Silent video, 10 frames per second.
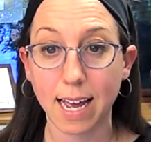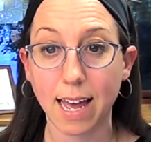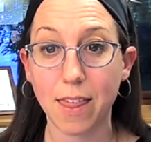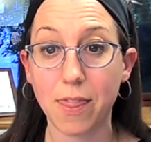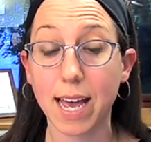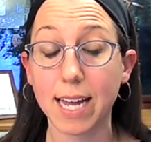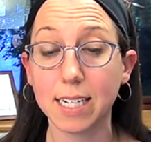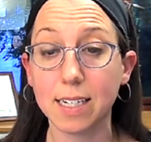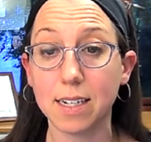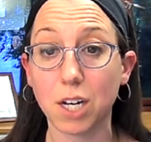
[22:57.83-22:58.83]
And
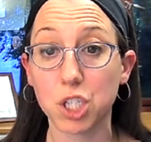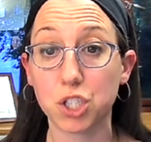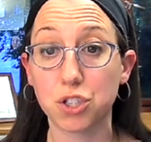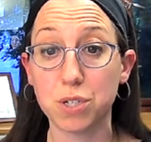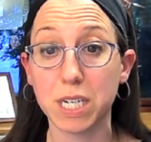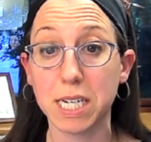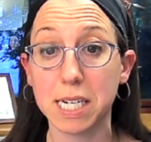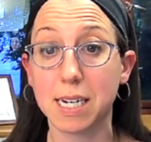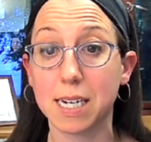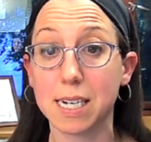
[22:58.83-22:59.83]
then a student,
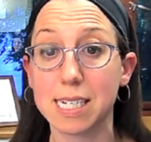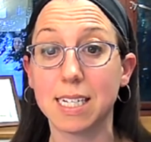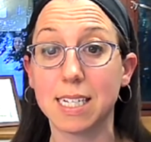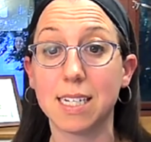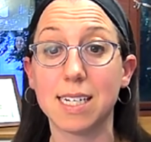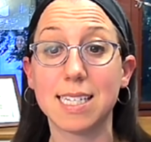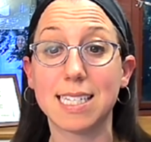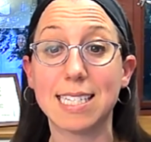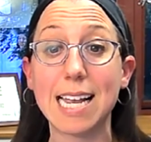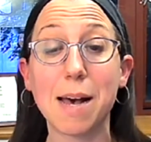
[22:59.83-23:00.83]

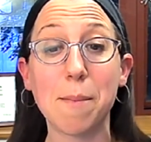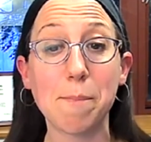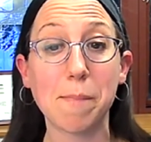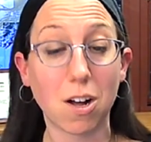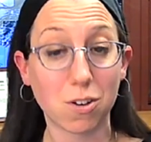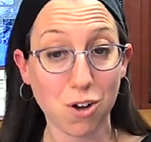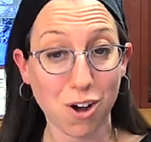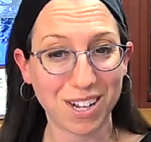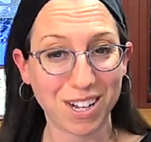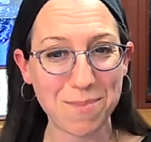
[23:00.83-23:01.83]
Sam, I'll
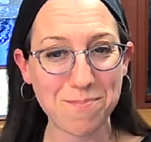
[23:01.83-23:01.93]
call him,